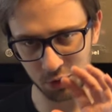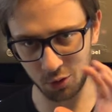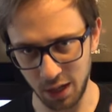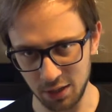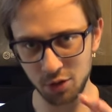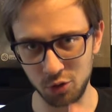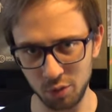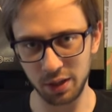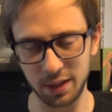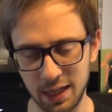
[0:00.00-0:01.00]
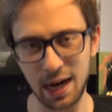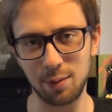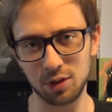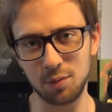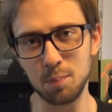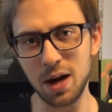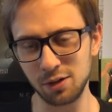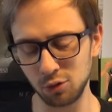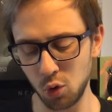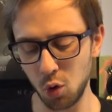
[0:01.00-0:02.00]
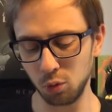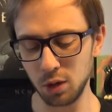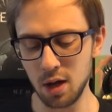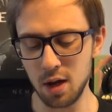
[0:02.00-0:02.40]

created during the game, and the minor goal,